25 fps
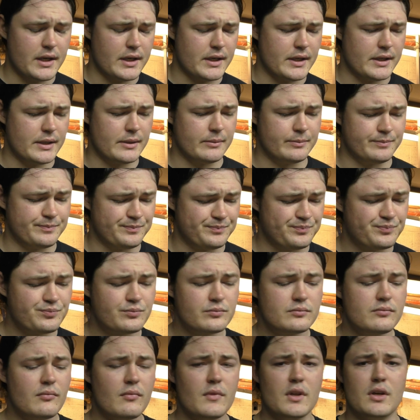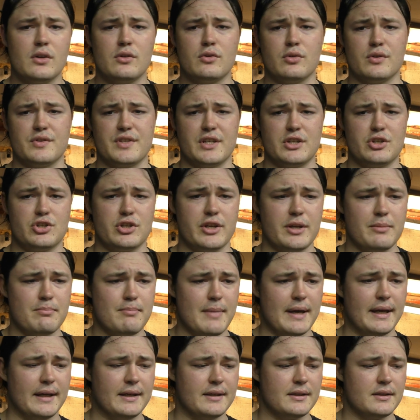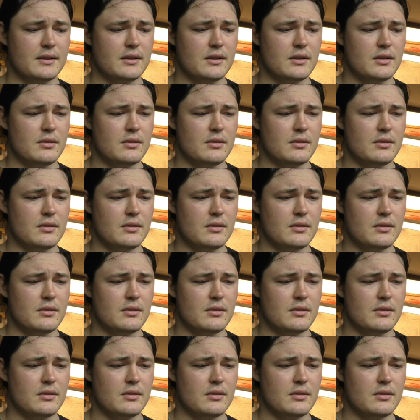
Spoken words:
to essentially make